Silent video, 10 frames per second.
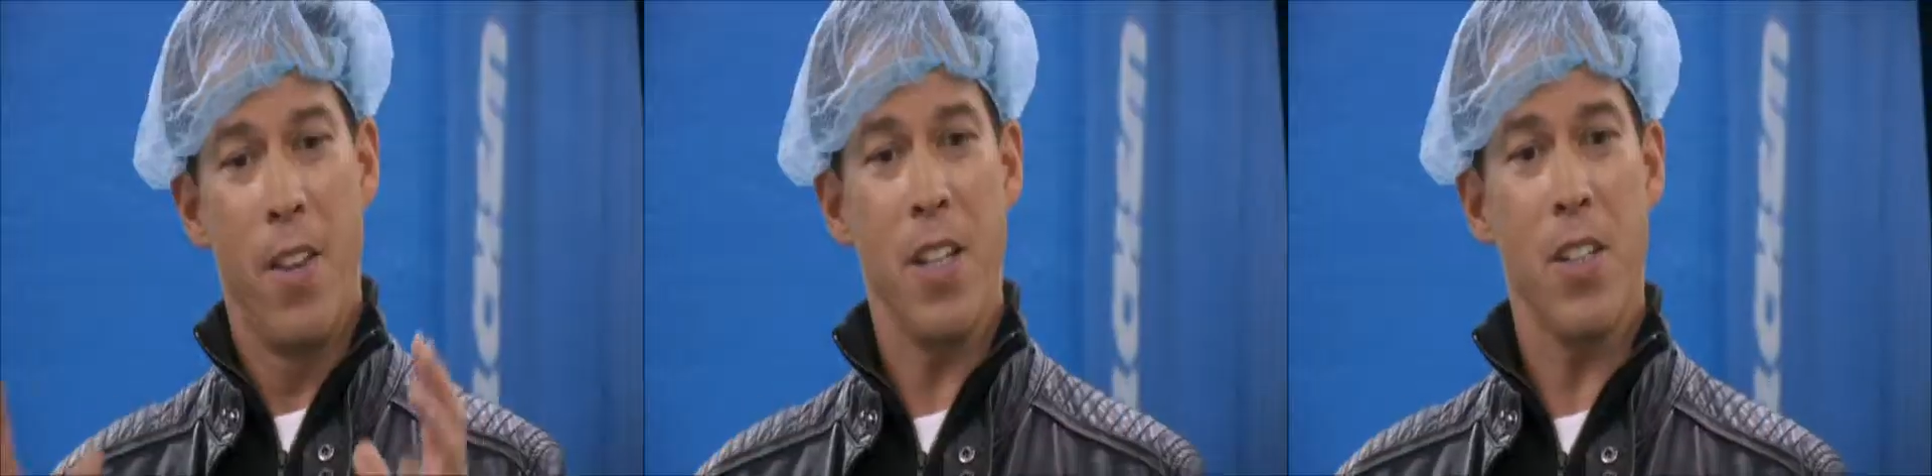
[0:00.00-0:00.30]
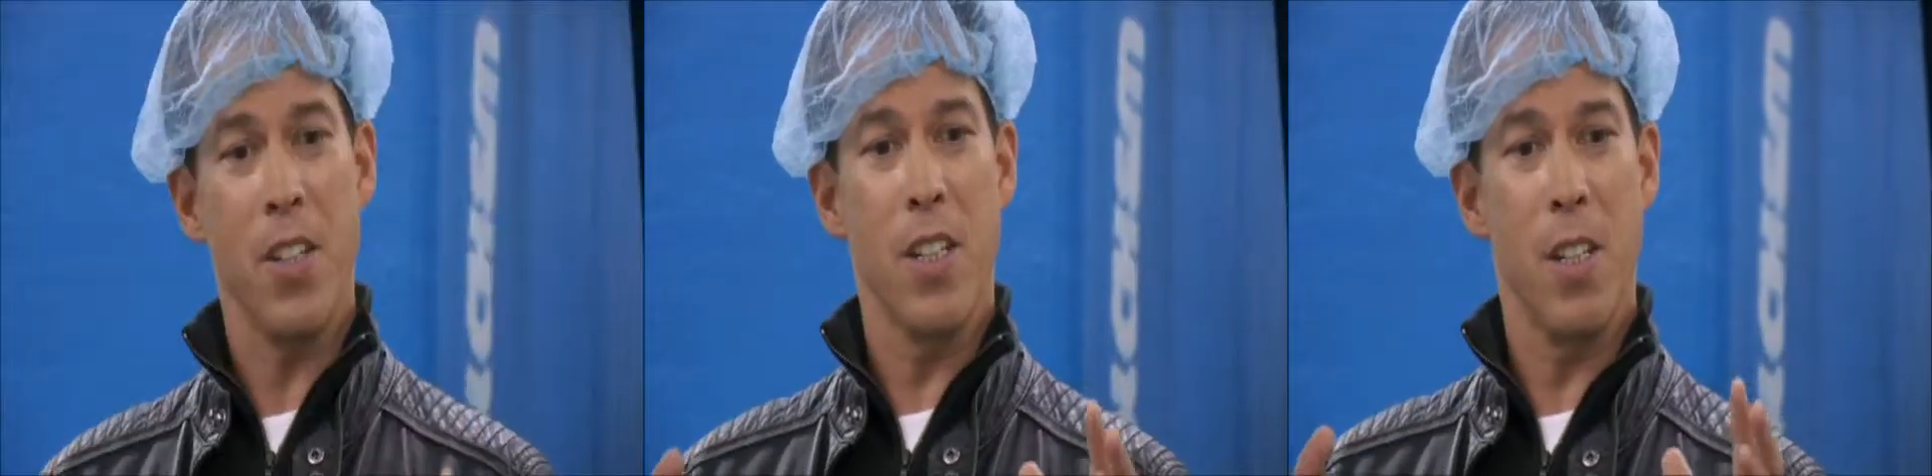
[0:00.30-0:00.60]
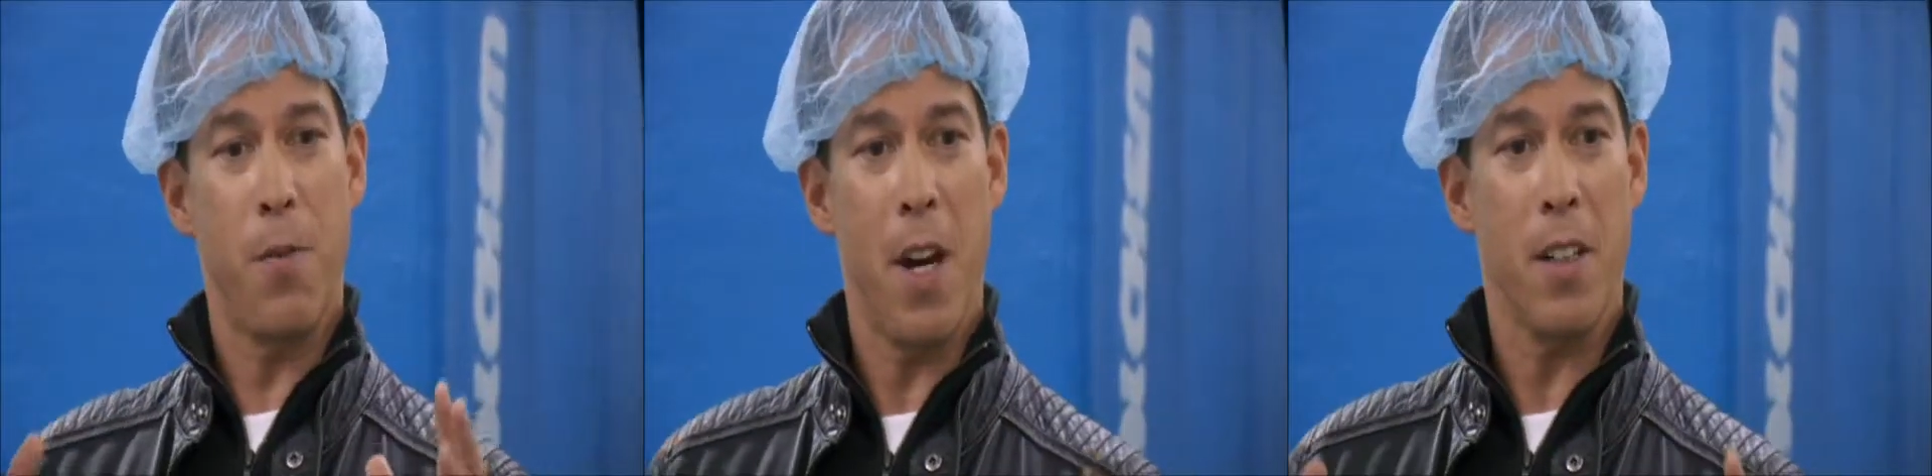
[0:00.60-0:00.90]
this
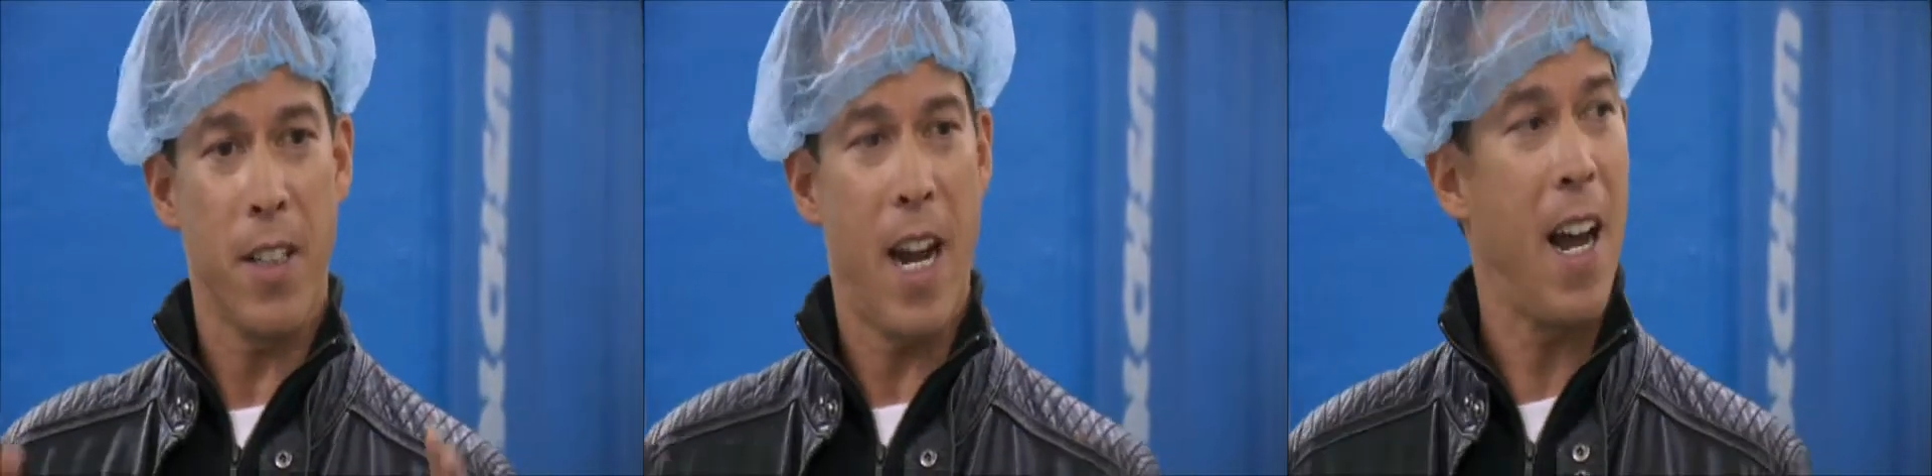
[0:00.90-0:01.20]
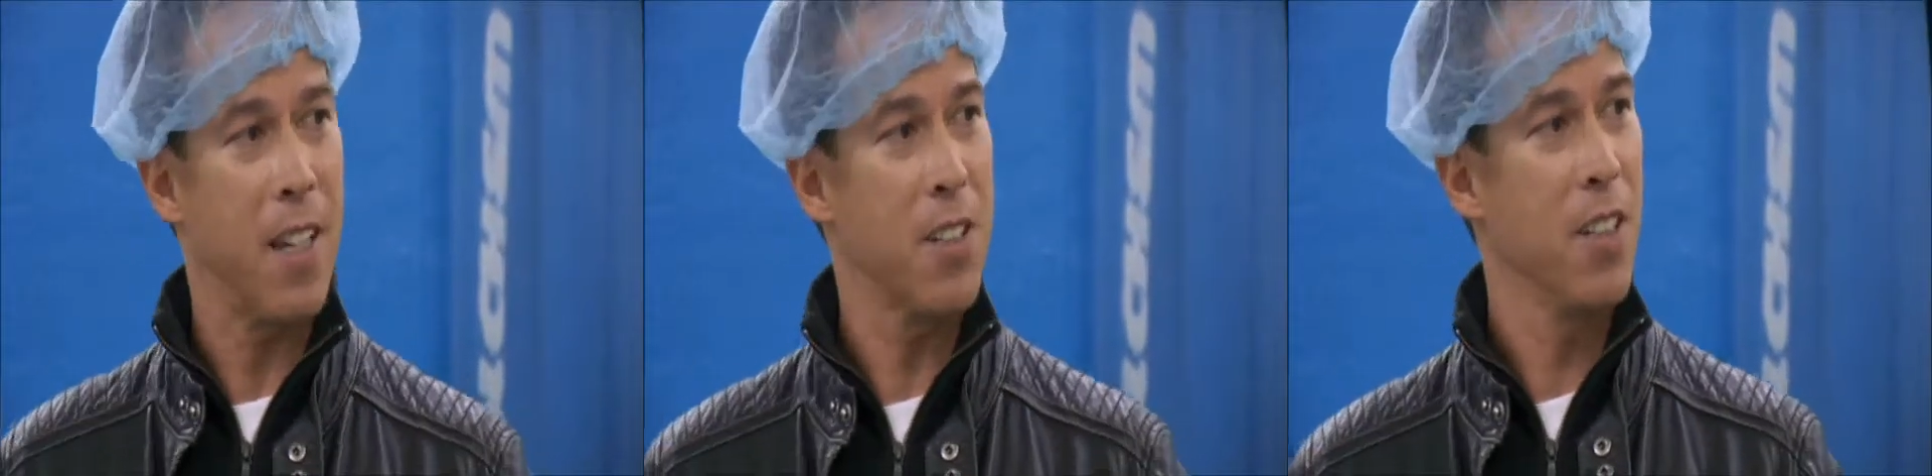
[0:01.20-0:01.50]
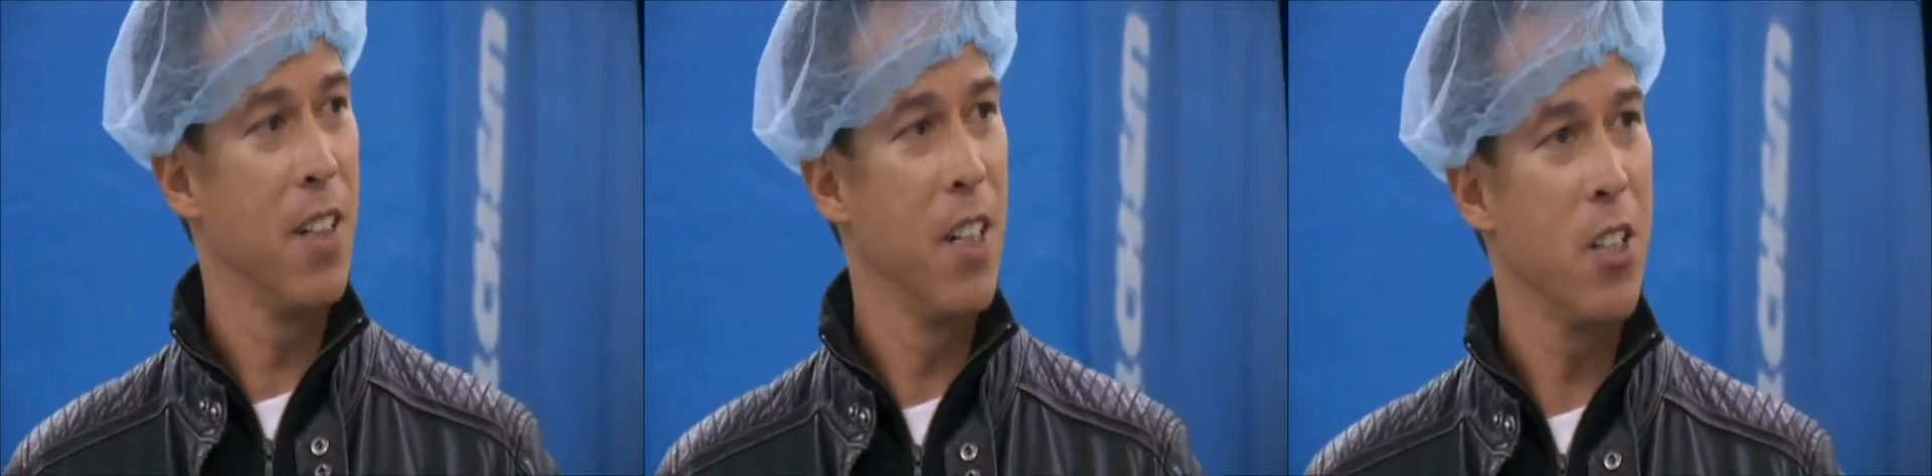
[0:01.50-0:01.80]
is the final
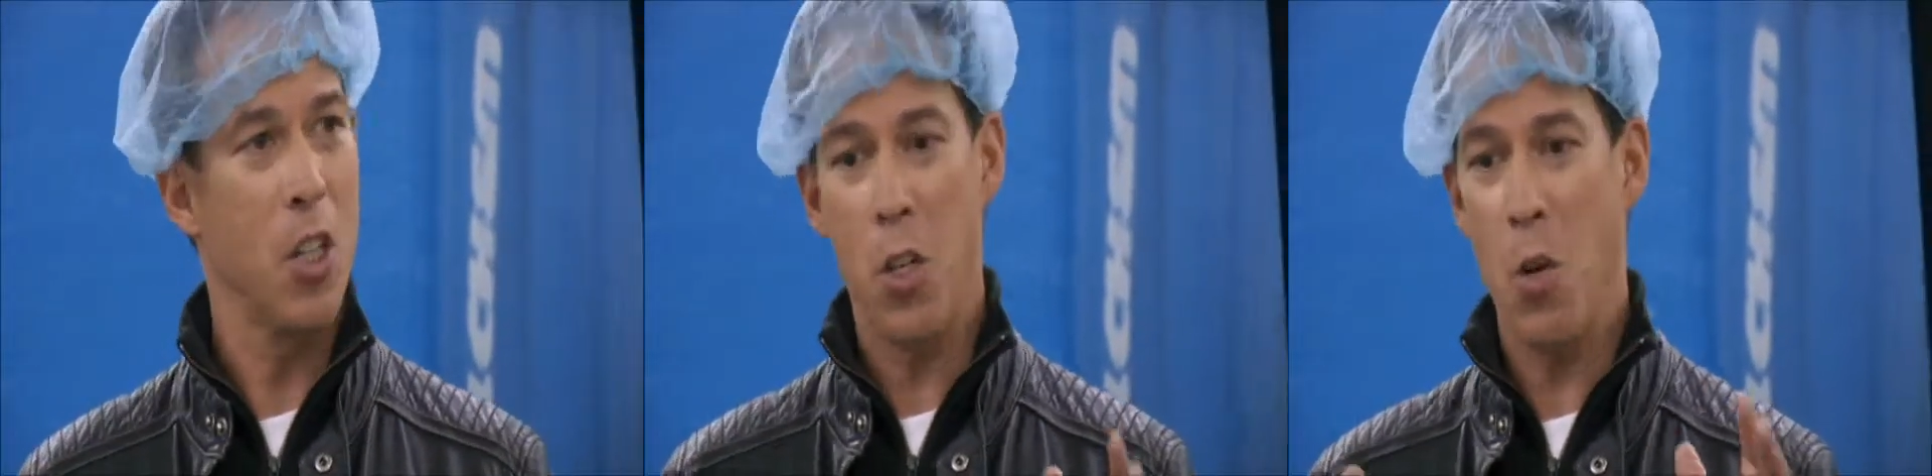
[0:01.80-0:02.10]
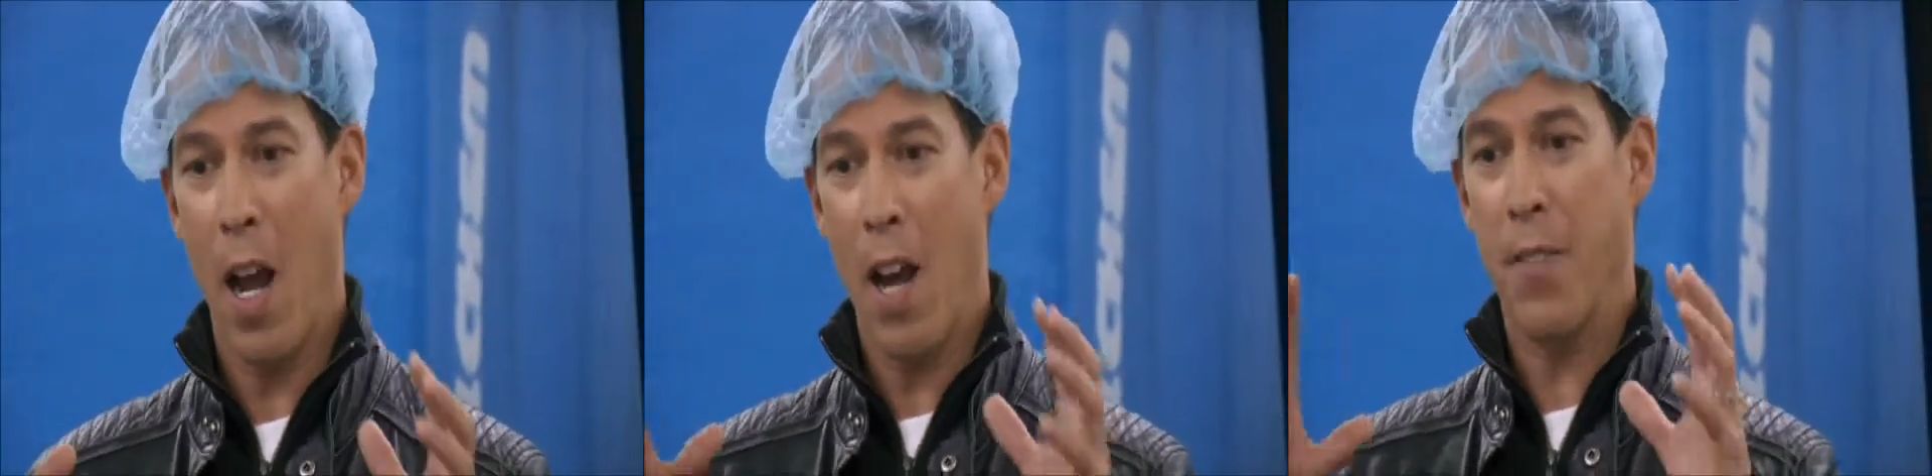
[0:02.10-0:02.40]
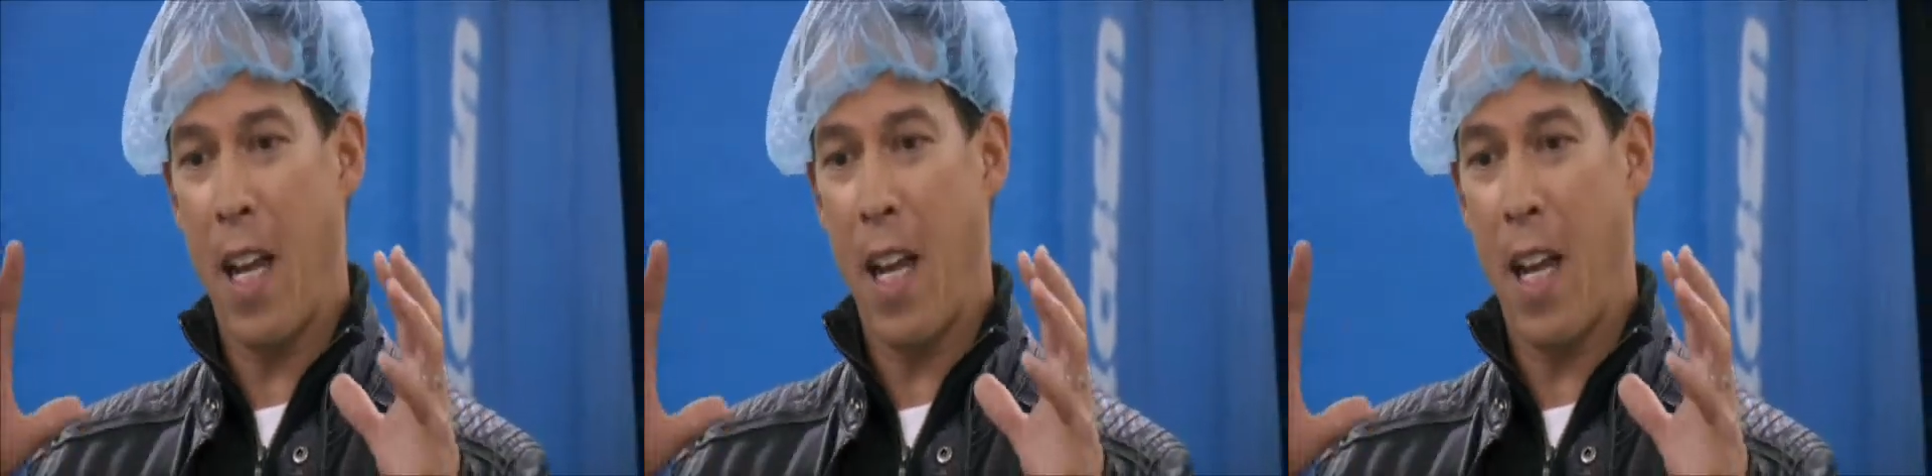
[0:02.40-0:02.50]
task. So you have